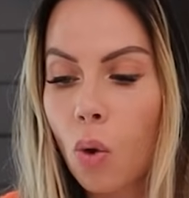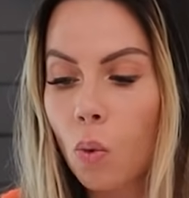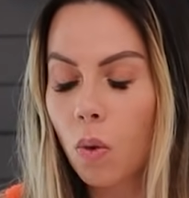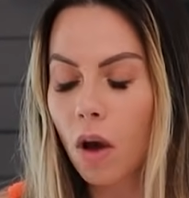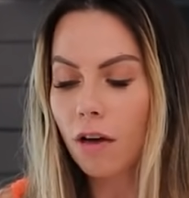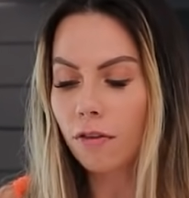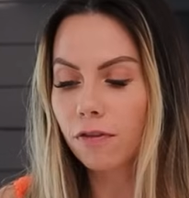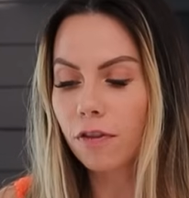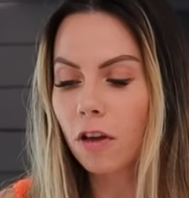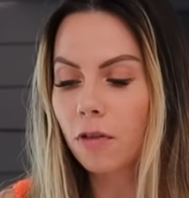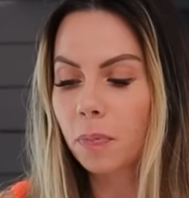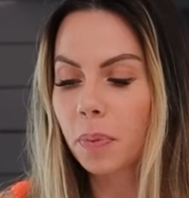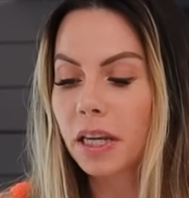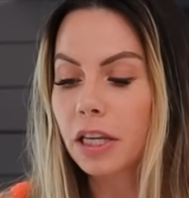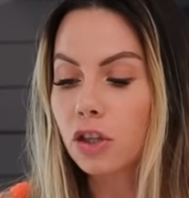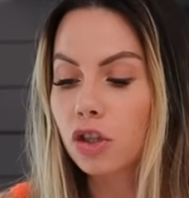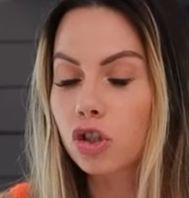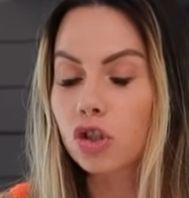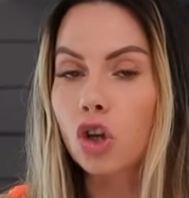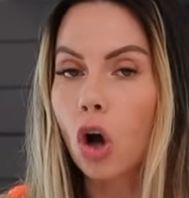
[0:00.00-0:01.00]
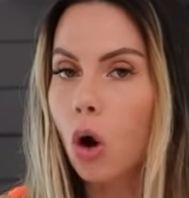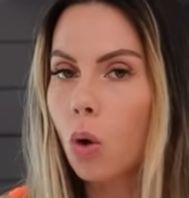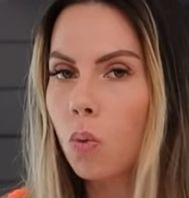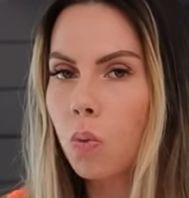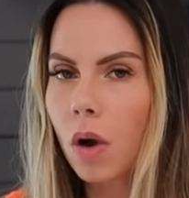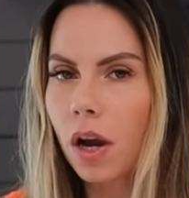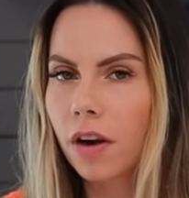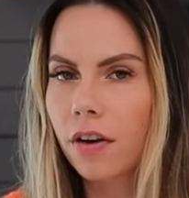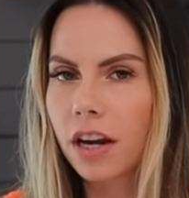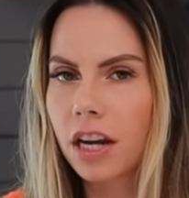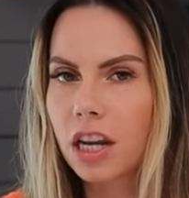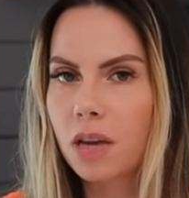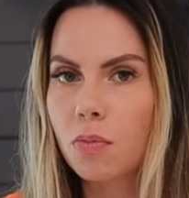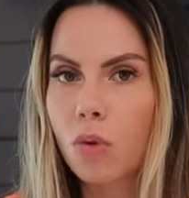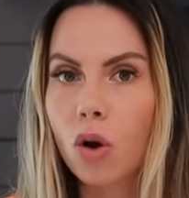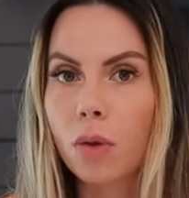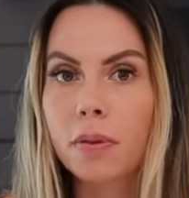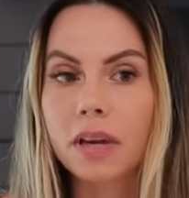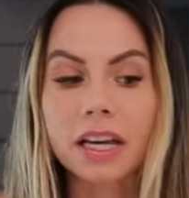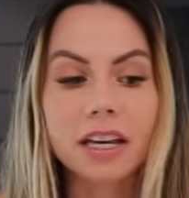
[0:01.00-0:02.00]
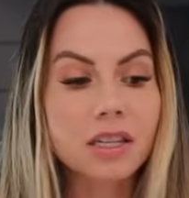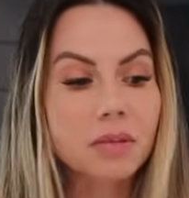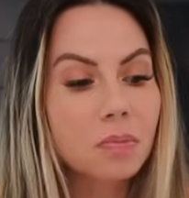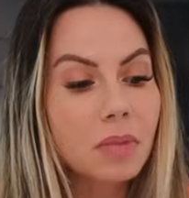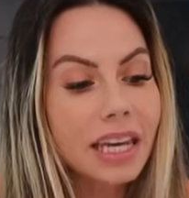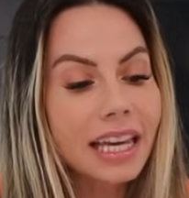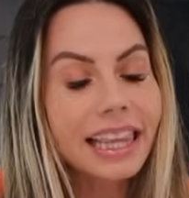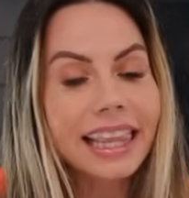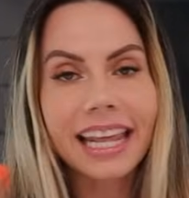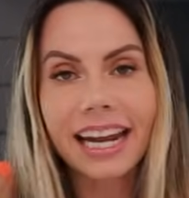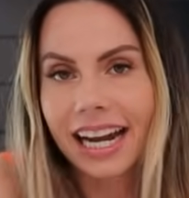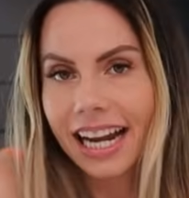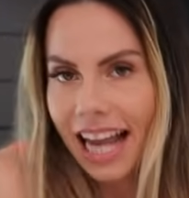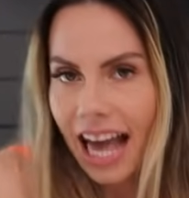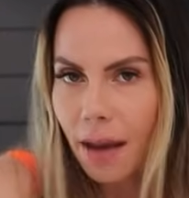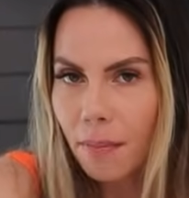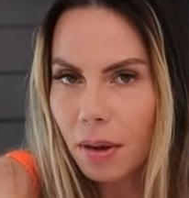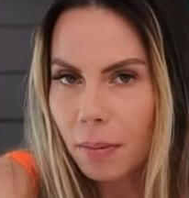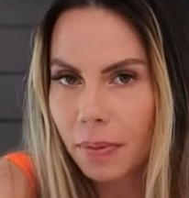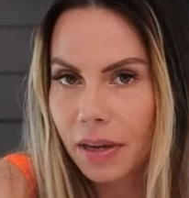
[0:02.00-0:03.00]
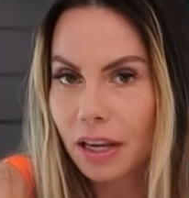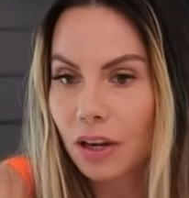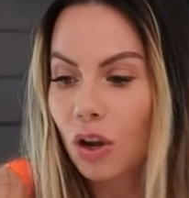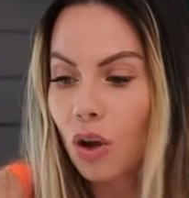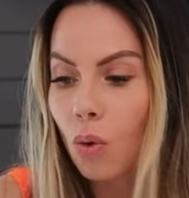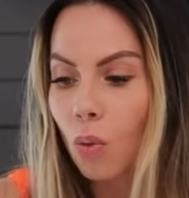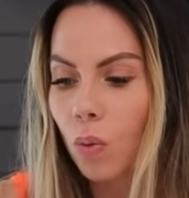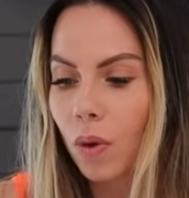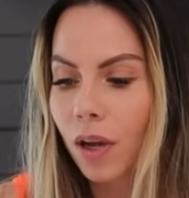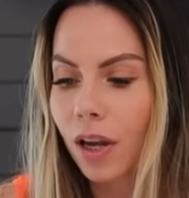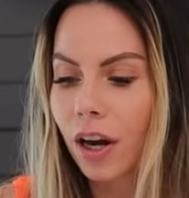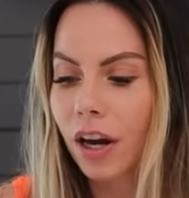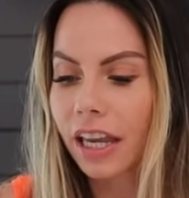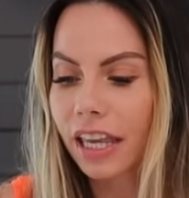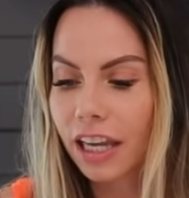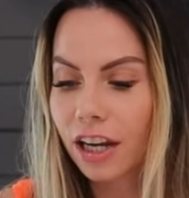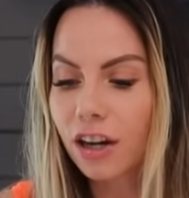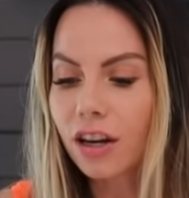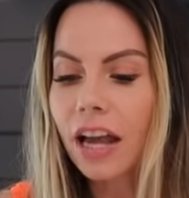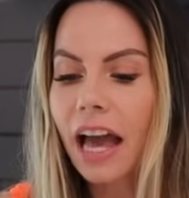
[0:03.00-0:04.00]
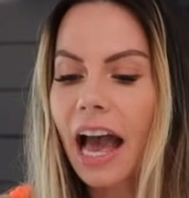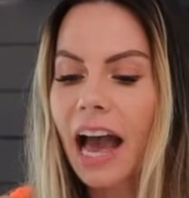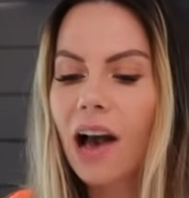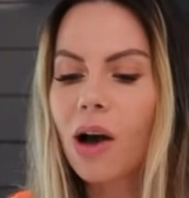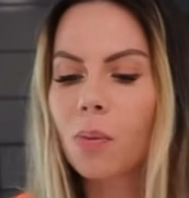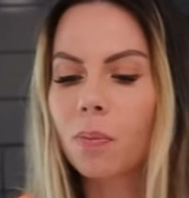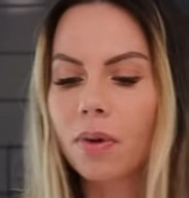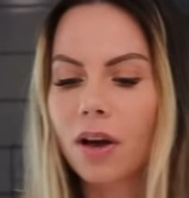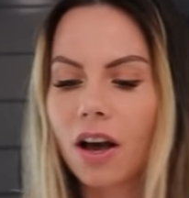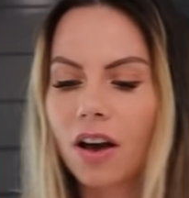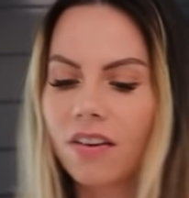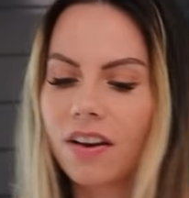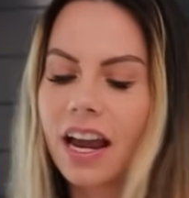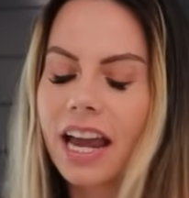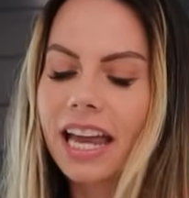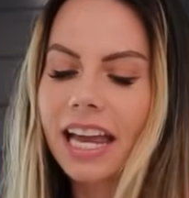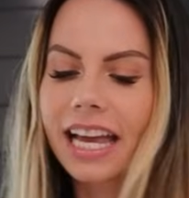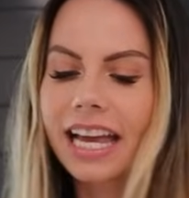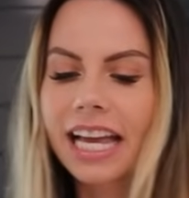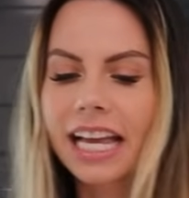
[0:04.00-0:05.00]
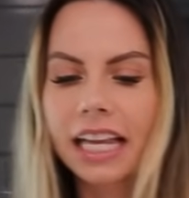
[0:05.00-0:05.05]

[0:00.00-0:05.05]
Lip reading: Well, Fluffbean, don't worry anymore because me and little Llamabean, we are here to help, all right?